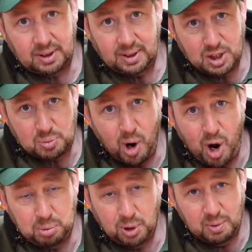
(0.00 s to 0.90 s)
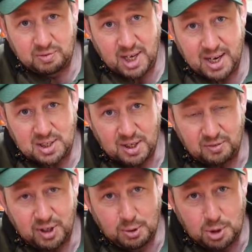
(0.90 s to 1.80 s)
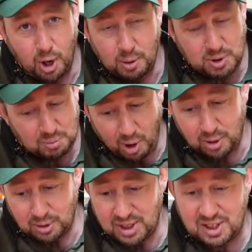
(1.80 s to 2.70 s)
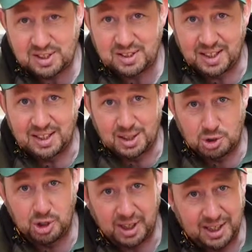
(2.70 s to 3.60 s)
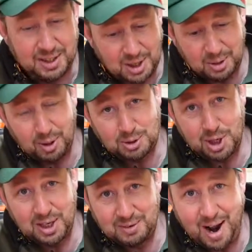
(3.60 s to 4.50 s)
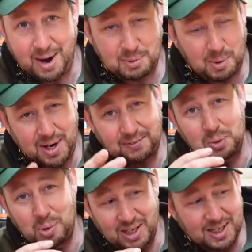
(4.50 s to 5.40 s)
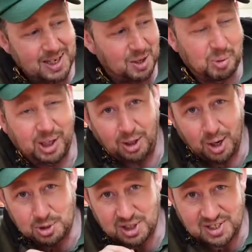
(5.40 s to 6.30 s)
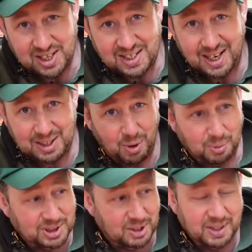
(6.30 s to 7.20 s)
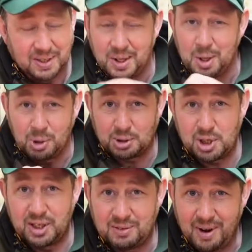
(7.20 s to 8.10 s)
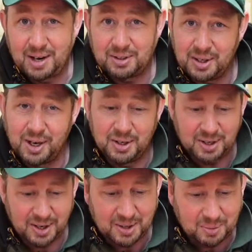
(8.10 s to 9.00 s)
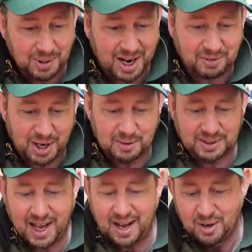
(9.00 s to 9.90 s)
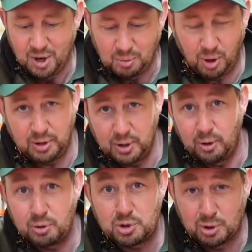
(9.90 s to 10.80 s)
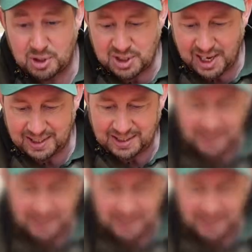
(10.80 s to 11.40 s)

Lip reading: This spark plug, we've changed it a few times, and my goodness, it's tricky. So I'll turn it round. We might have to bring you in a little bit closer to see exactly what we're doing, but I'll turn it round and we'll have a go at that while the oil's sort of settling